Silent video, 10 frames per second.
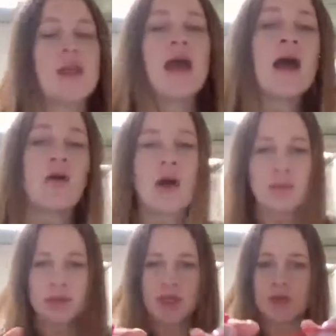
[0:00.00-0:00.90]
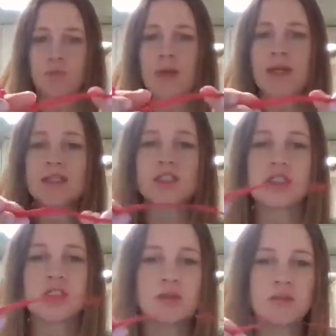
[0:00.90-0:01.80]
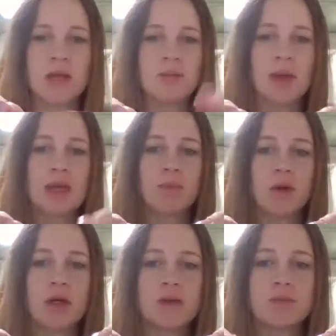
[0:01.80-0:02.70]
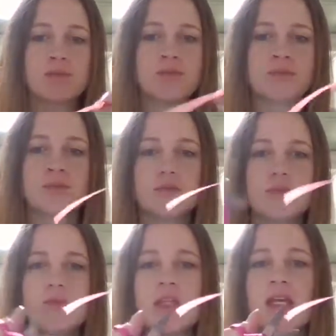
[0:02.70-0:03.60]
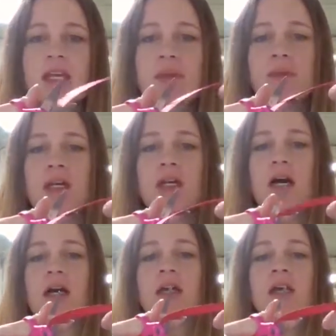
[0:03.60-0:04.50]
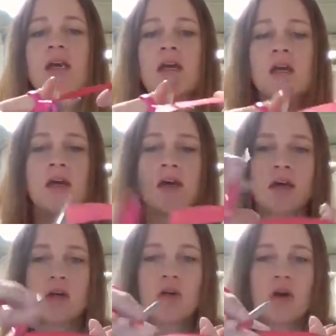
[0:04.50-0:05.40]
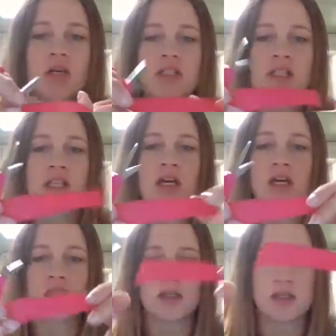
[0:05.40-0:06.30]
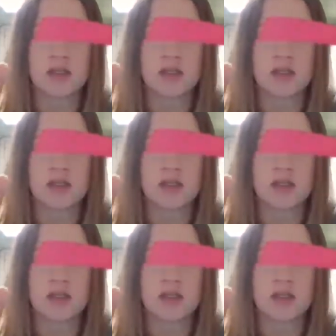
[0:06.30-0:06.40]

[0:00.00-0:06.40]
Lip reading: now I'm going to pinch my paper, and I'm going to cut across the